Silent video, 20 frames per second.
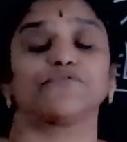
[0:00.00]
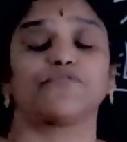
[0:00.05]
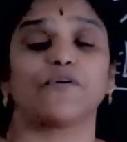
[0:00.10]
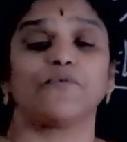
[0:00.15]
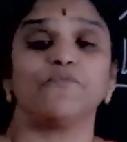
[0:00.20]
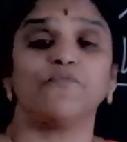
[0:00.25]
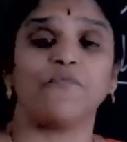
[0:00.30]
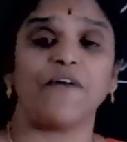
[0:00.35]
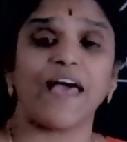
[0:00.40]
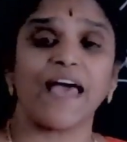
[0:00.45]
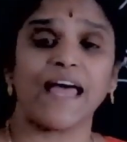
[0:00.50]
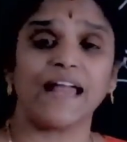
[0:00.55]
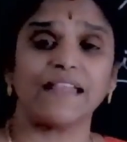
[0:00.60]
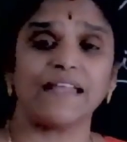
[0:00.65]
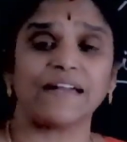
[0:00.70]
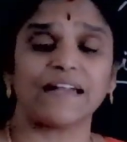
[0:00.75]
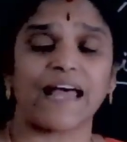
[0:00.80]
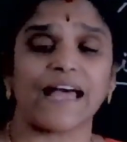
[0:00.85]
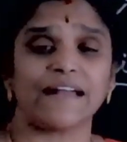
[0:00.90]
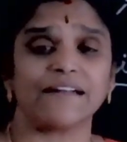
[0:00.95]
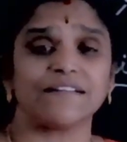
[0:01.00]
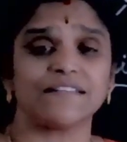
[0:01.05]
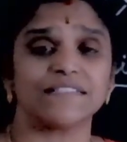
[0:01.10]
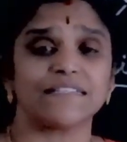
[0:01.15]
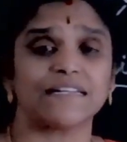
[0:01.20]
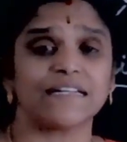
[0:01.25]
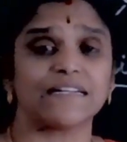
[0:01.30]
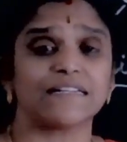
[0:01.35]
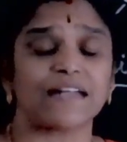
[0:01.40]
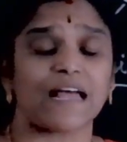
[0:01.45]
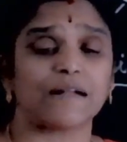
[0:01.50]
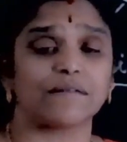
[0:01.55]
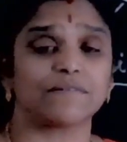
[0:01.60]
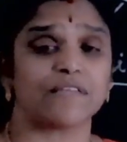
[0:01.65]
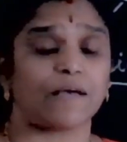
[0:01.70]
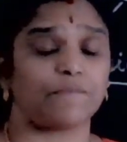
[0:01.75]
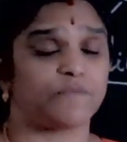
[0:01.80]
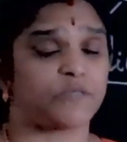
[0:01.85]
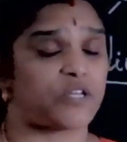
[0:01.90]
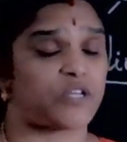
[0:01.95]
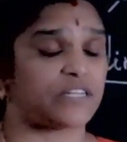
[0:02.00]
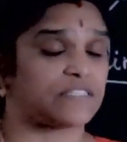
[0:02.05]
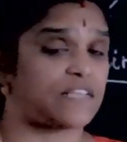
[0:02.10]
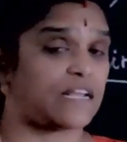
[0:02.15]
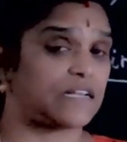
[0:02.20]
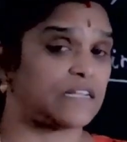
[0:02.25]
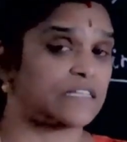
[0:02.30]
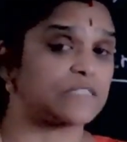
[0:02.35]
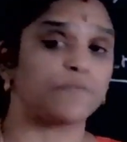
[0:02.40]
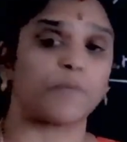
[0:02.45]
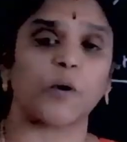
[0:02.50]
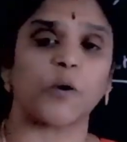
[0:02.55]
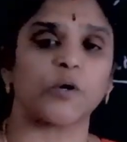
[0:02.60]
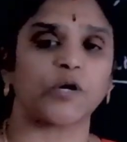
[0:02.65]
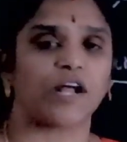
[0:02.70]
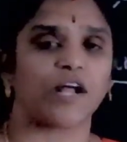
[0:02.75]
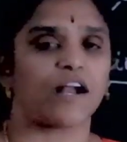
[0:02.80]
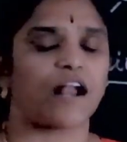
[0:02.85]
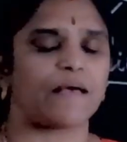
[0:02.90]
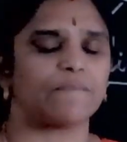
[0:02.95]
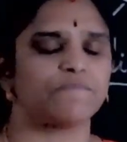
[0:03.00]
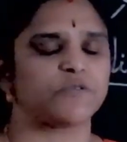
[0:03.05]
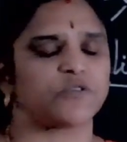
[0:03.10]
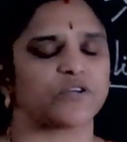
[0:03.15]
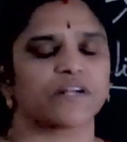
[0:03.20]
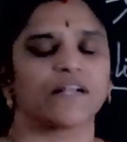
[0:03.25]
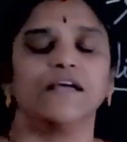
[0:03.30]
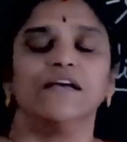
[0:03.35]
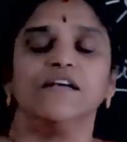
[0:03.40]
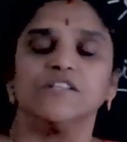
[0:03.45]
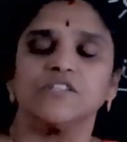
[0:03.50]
From where that hydrogen it obstructs, that is proton obstruct.